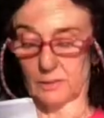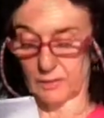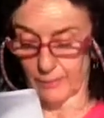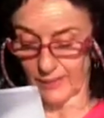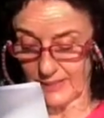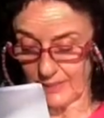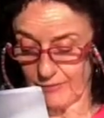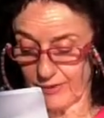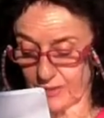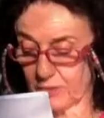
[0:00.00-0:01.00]
the
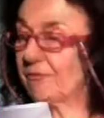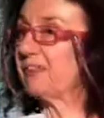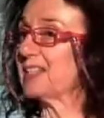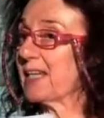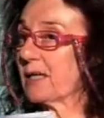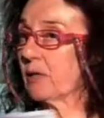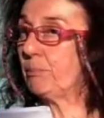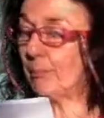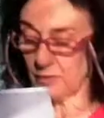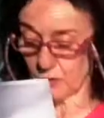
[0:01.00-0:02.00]
believer's physical
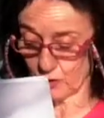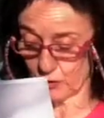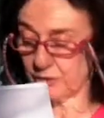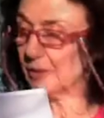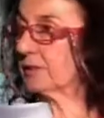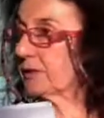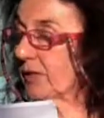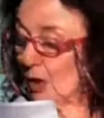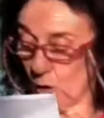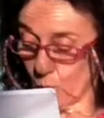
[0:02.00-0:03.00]
postures
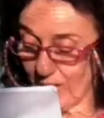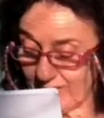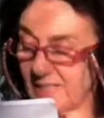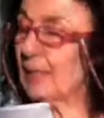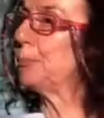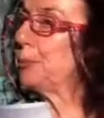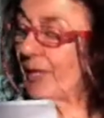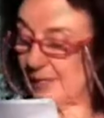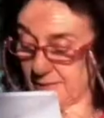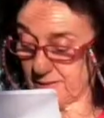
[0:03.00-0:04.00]
when he
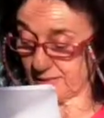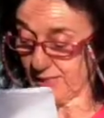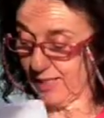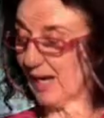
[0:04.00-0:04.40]
prays